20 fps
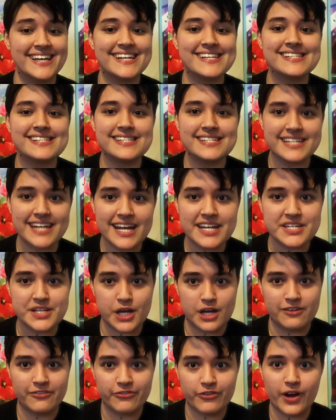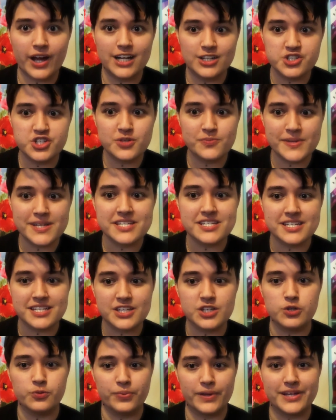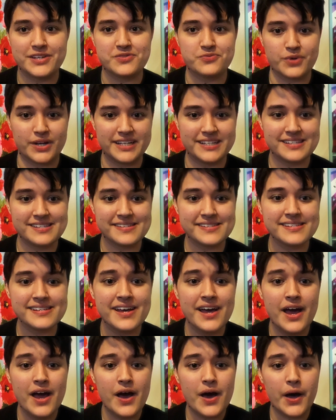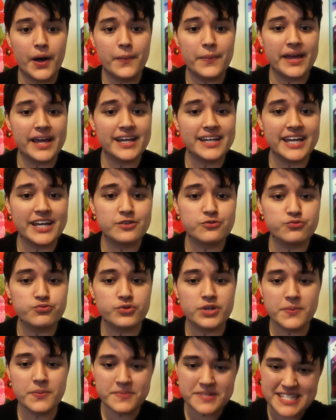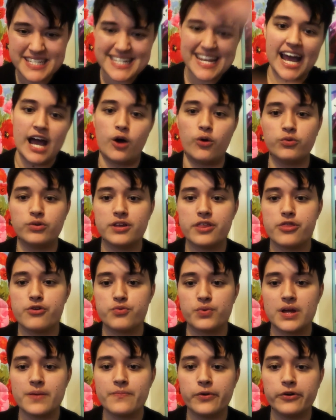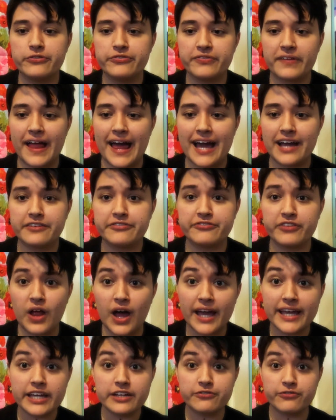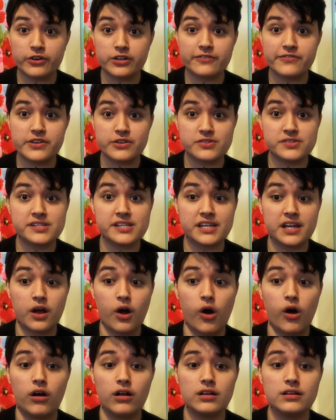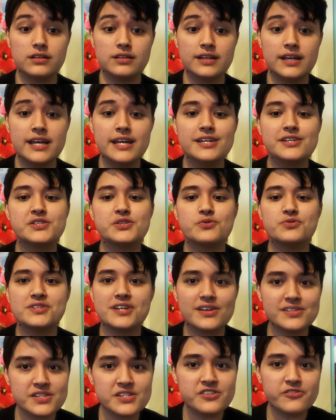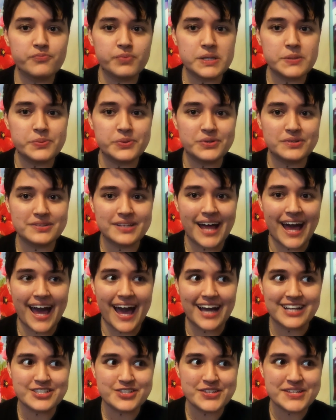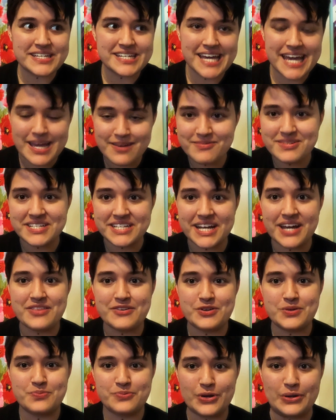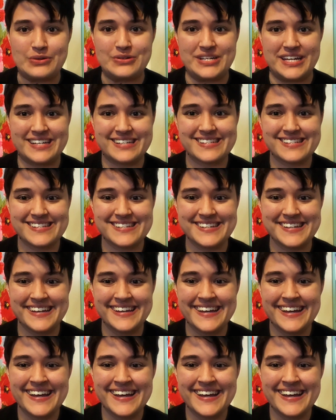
is standing up for LGBTQ plus rights. A man had ripped down the rainbow flag flying in front of their city hall, so dozens of people actually came together to protest.